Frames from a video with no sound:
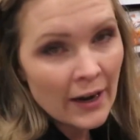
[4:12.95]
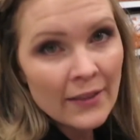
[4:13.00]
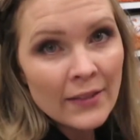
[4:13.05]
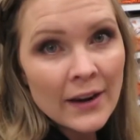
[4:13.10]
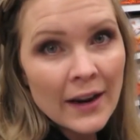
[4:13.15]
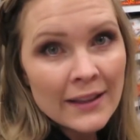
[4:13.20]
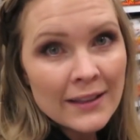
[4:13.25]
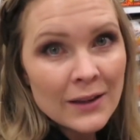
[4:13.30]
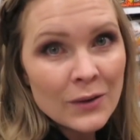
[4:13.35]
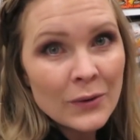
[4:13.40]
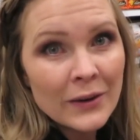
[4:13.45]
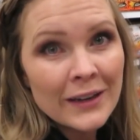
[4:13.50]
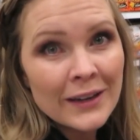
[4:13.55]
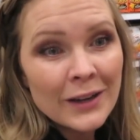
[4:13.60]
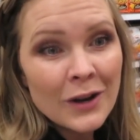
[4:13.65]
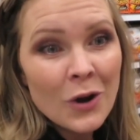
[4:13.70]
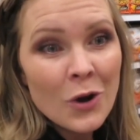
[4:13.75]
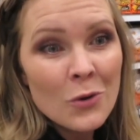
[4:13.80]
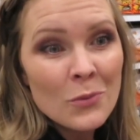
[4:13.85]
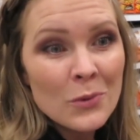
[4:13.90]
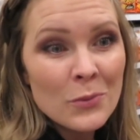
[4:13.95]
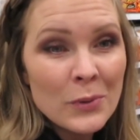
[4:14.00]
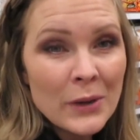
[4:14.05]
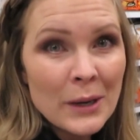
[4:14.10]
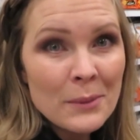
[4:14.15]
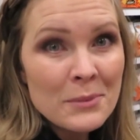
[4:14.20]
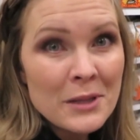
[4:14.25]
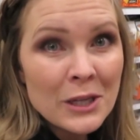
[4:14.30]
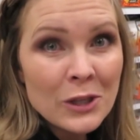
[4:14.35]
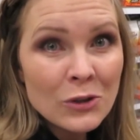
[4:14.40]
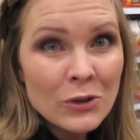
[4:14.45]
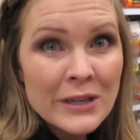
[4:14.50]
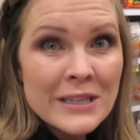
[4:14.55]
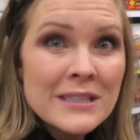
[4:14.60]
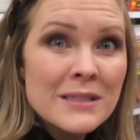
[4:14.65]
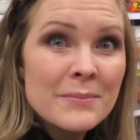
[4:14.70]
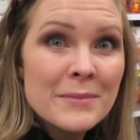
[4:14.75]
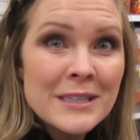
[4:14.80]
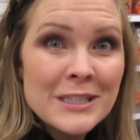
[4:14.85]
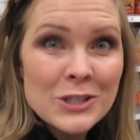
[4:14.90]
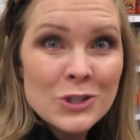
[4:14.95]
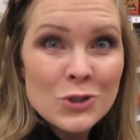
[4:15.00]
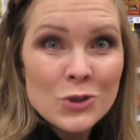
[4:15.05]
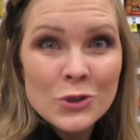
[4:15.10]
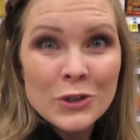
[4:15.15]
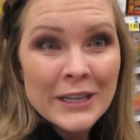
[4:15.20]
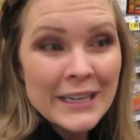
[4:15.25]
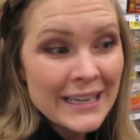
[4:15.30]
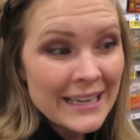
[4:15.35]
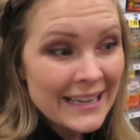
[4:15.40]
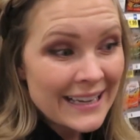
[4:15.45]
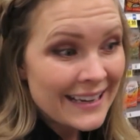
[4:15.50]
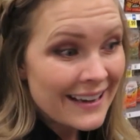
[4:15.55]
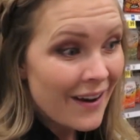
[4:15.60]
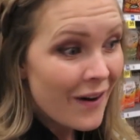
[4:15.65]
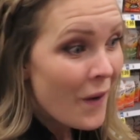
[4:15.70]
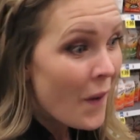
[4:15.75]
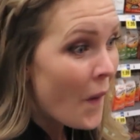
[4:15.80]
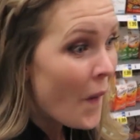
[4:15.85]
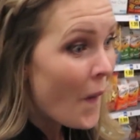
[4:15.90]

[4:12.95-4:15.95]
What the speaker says: and then I think we're going to go home and put up the Christmas tree.